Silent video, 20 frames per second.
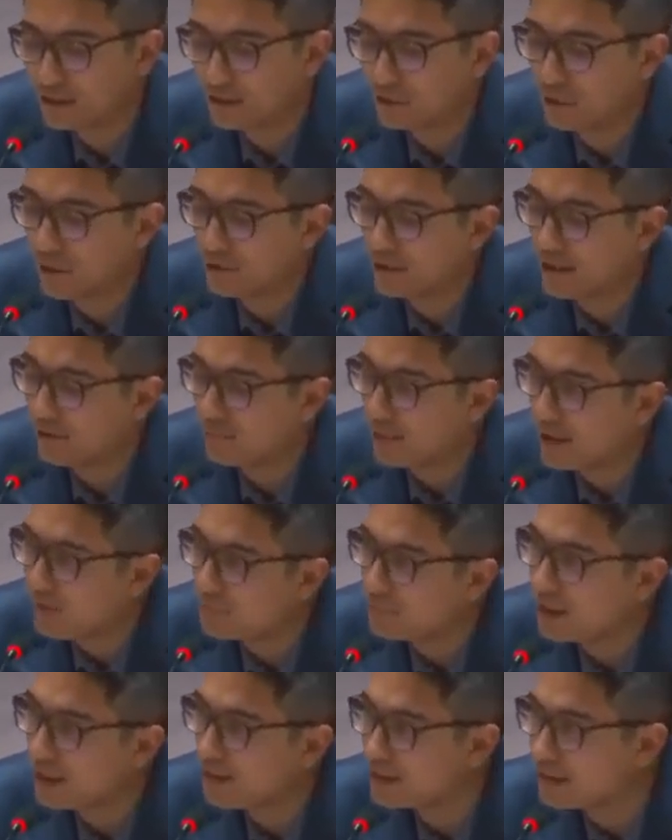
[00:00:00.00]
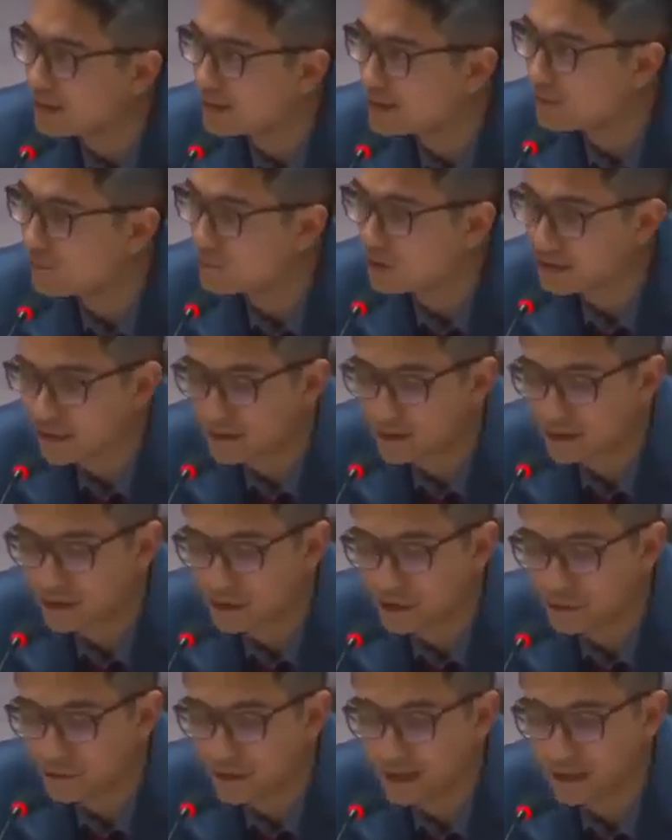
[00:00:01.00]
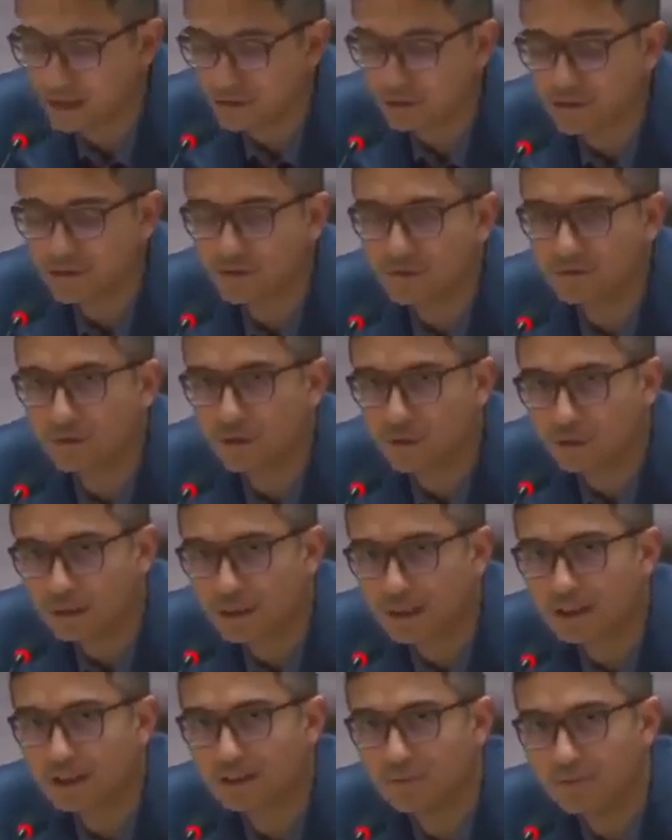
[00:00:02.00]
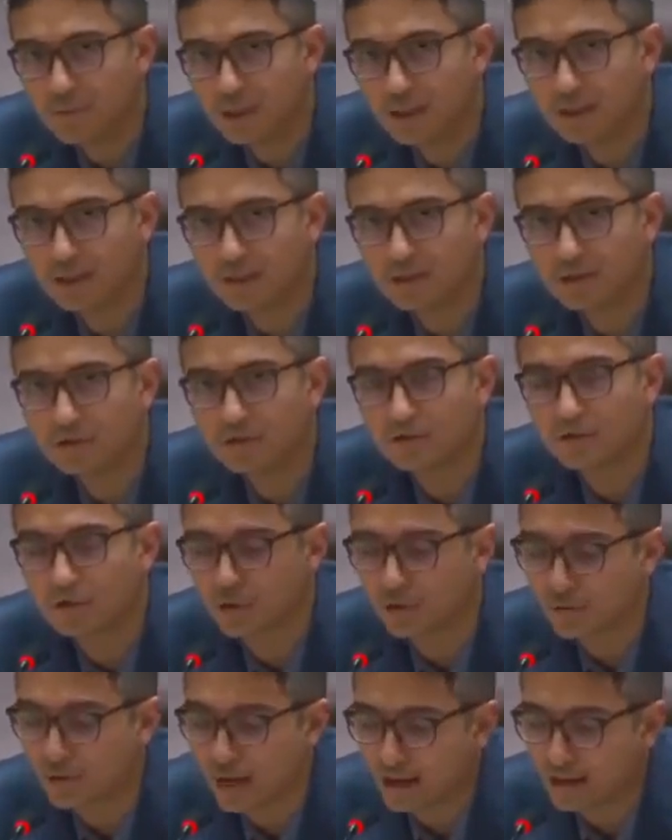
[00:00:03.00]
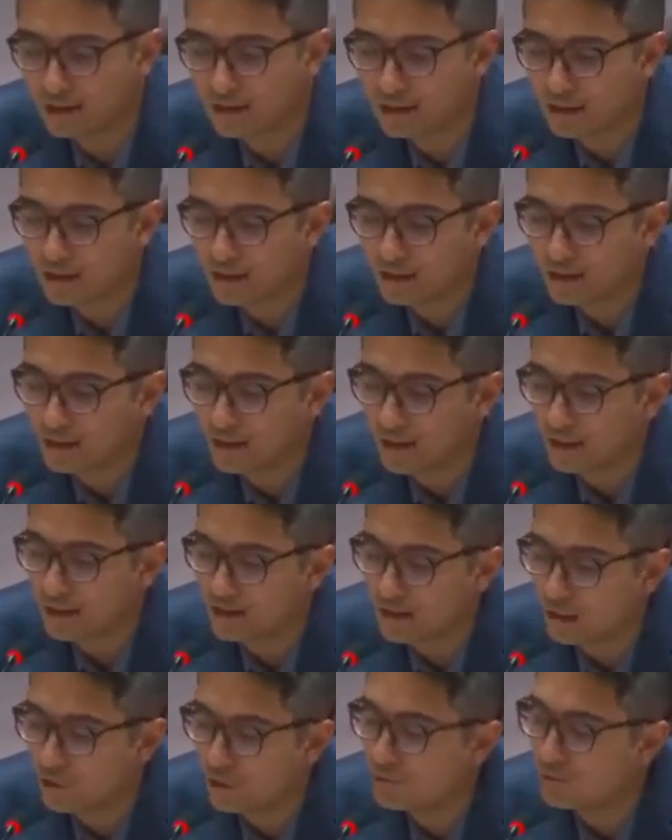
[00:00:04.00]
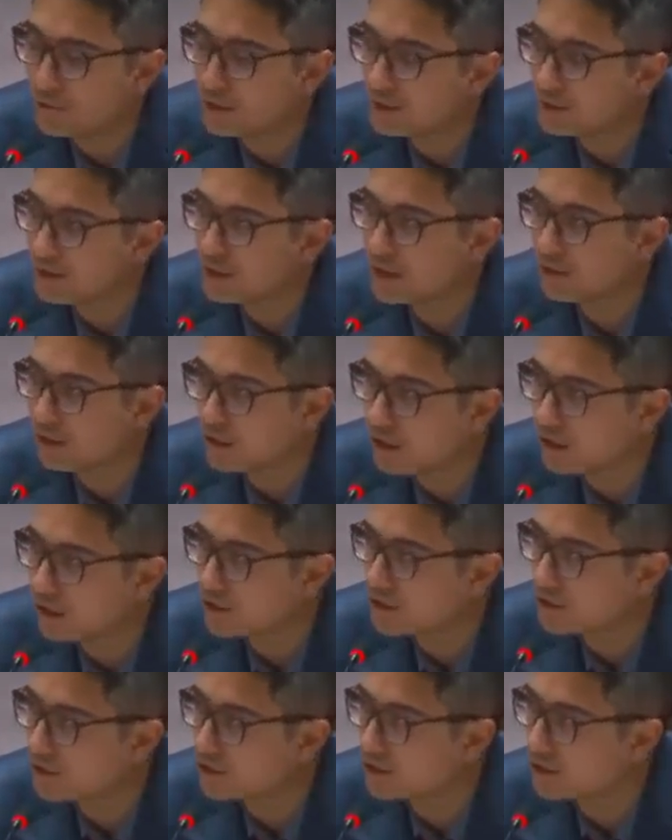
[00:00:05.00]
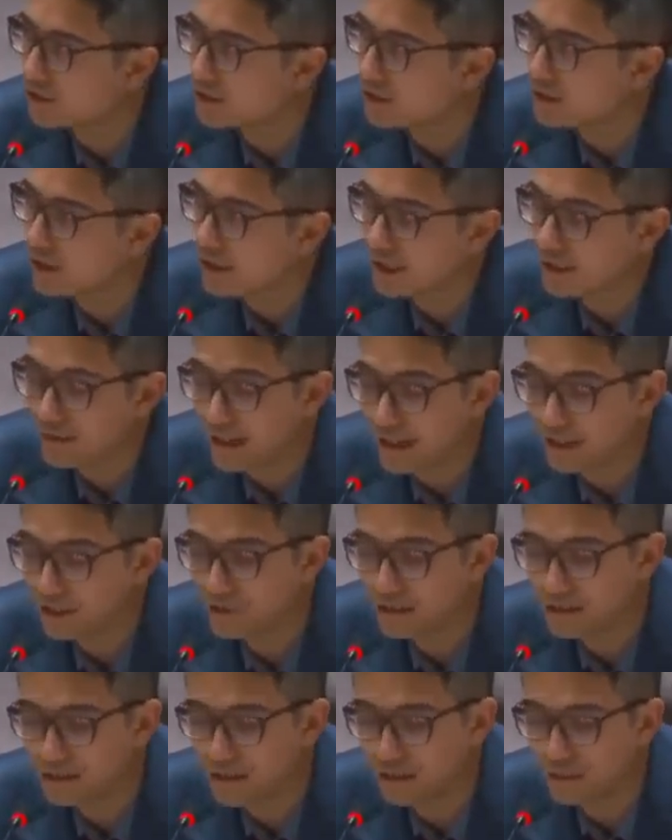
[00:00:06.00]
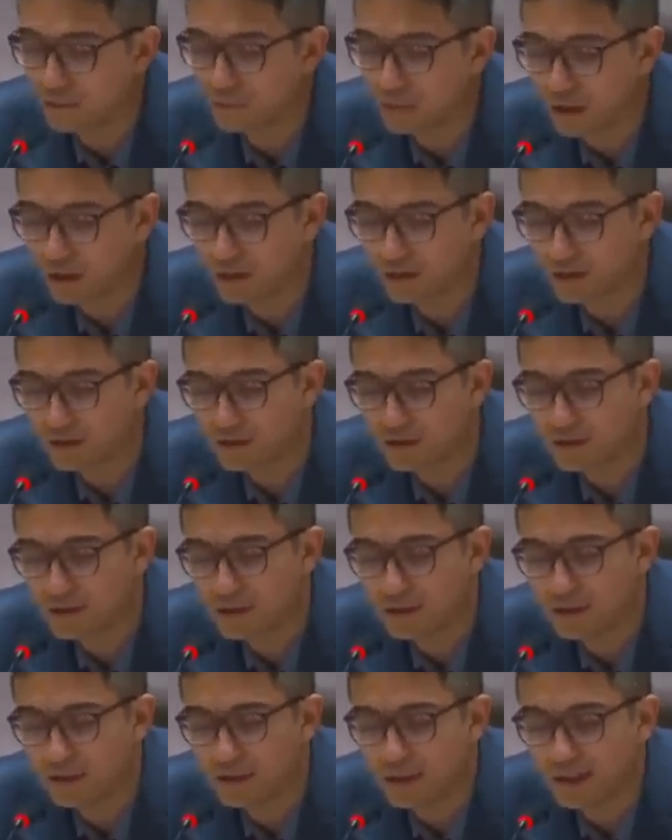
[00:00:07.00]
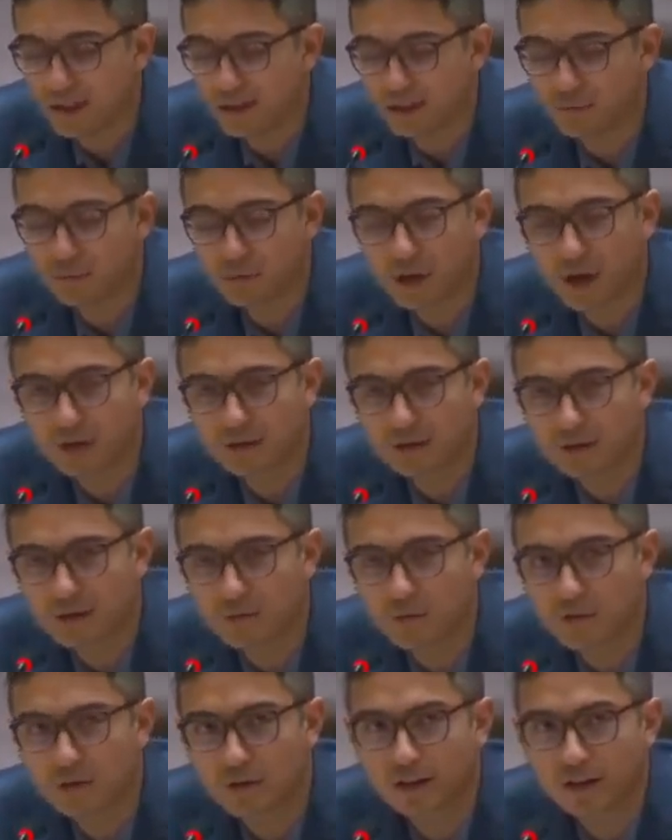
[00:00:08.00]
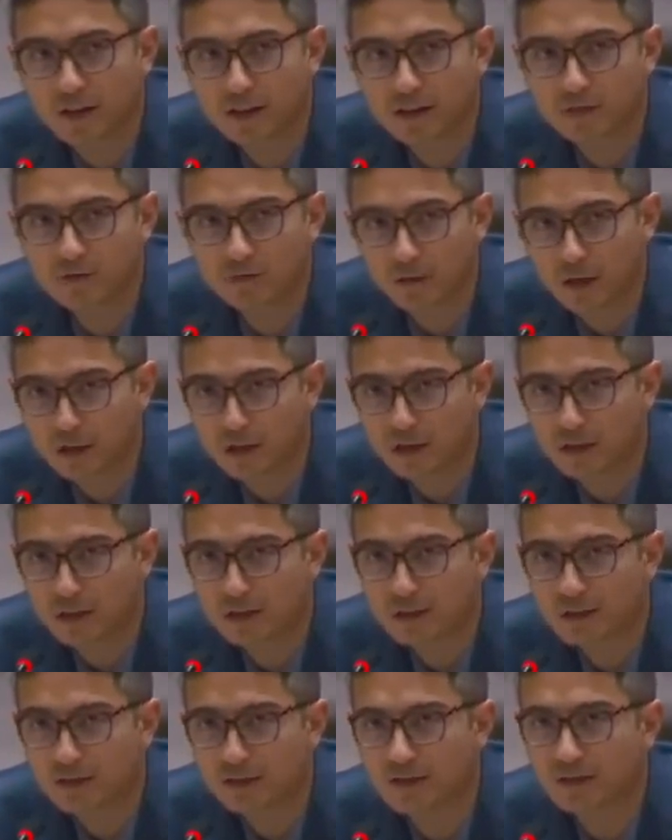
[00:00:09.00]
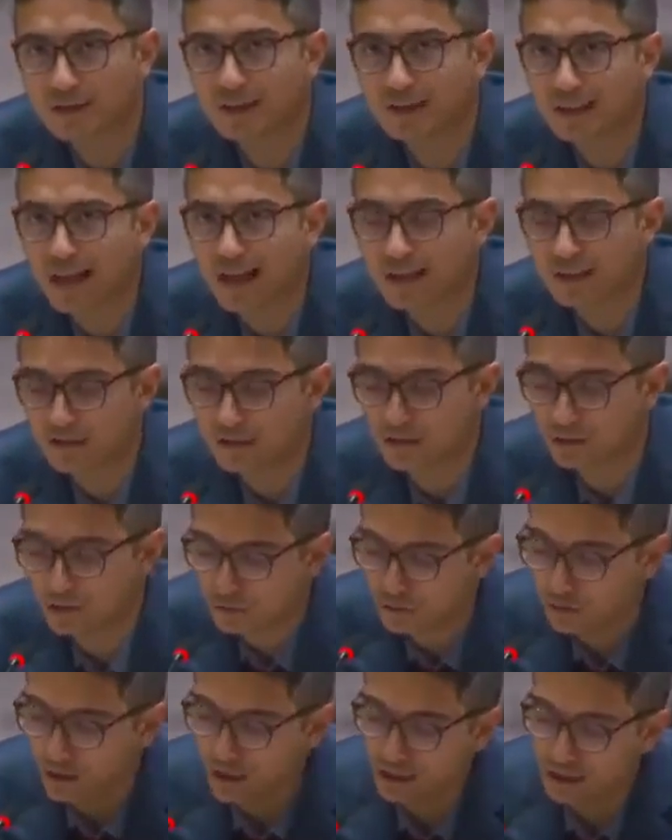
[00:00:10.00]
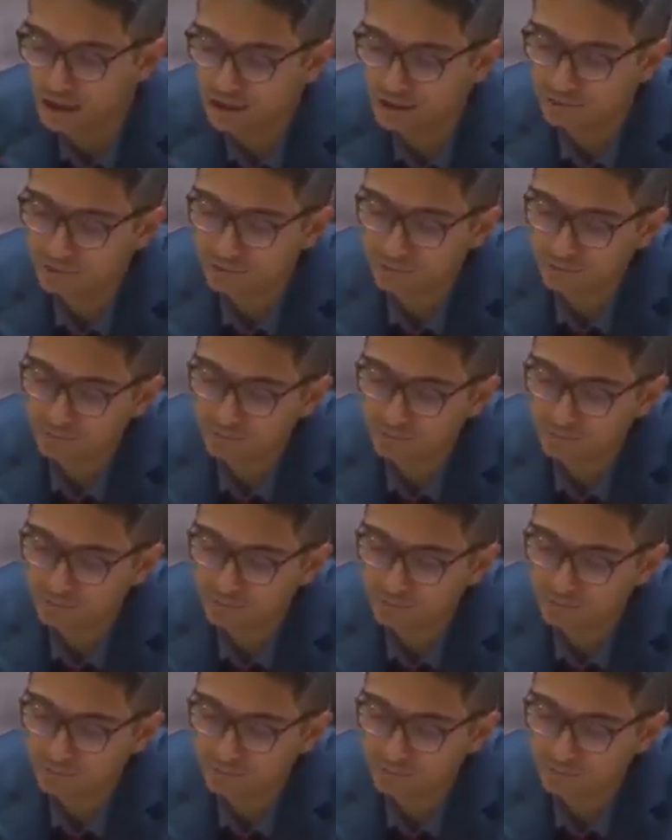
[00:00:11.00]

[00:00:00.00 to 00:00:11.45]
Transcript: What they meant by this was that the U.S. was fully committed to corralling its own military arsenal and that of its NATO partners in a proxy war against Russia to the last Ukrainian.